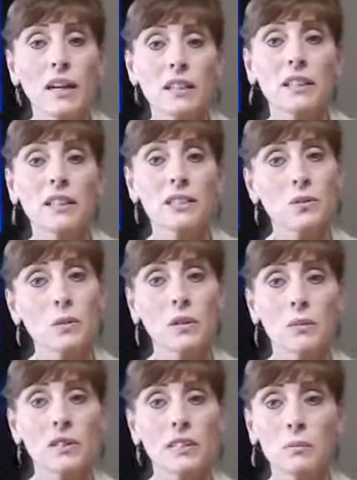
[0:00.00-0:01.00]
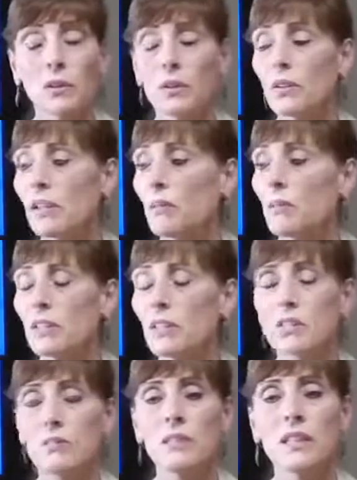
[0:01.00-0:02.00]
I like the 21 day program, but
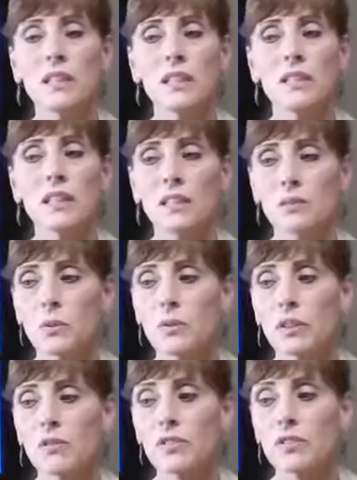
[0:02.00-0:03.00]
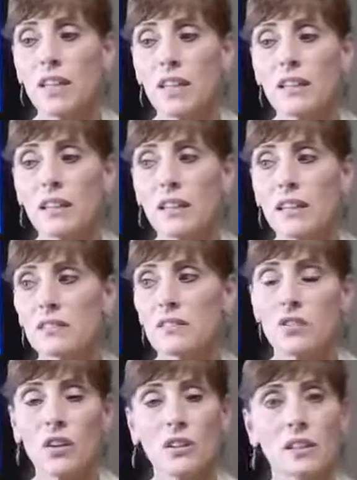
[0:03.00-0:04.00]
there's a mini detox program for 10 days.
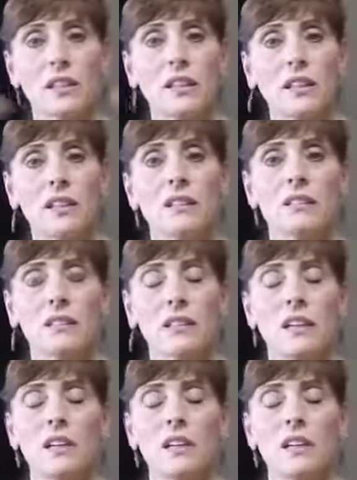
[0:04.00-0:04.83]
It's all in a kit.